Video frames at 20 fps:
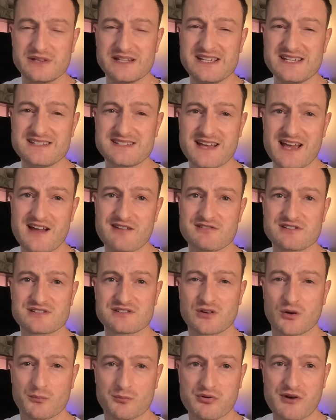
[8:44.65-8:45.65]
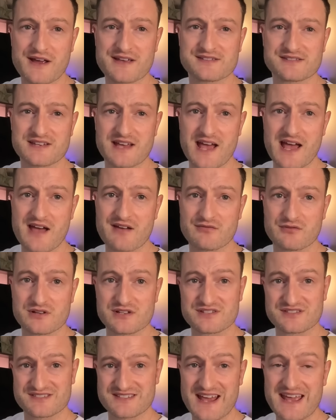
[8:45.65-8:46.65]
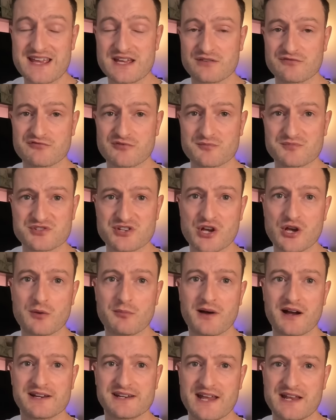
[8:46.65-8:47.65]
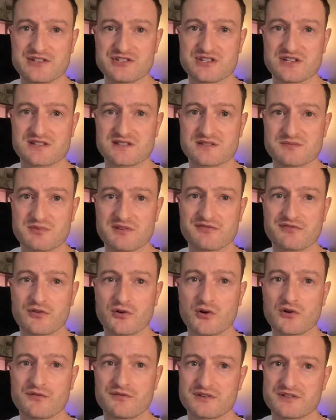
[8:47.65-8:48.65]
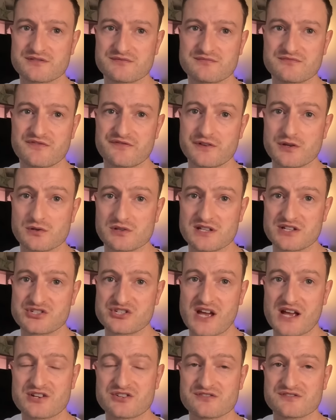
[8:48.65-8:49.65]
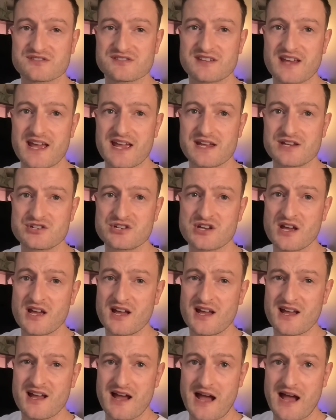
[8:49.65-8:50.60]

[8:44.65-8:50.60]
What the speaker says: Bleed air is compressed air that's taken from turbine engines before the fuel injection stage,